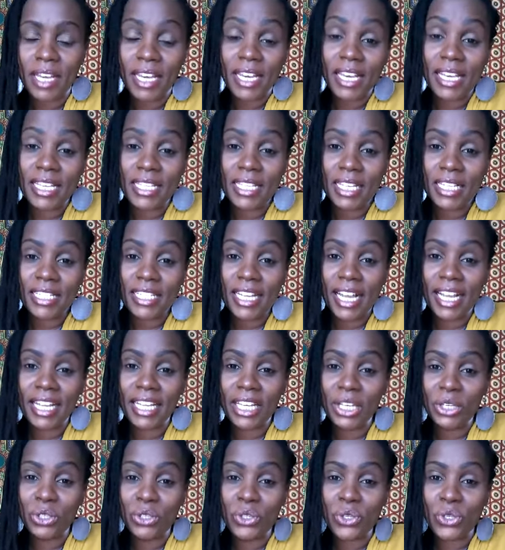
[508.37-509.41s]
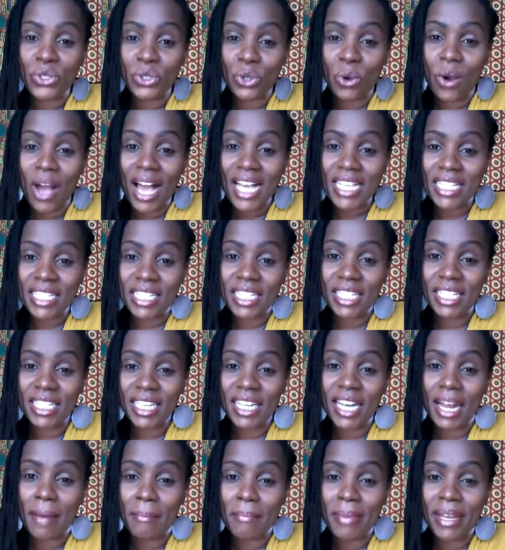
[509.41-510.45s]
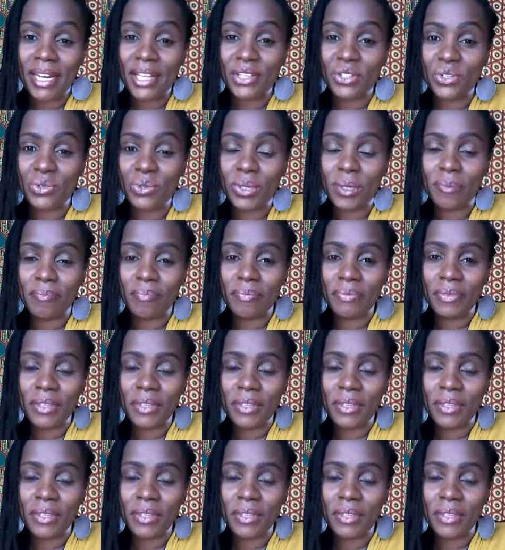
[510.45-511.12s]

Is he telling you to sow a seed in a ministry?